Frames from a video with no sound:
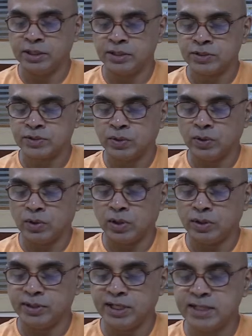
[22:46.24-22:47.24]
So
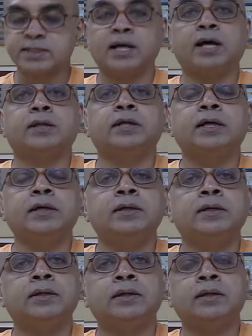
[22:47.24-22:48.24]
these are the
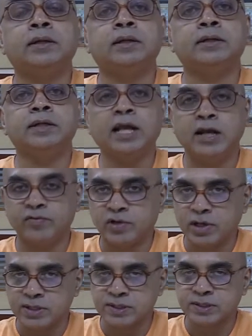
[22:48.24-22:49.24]

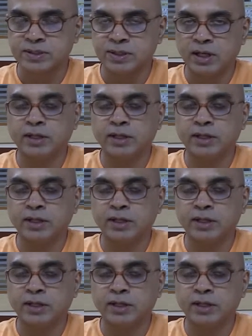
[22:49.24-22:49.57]
devas.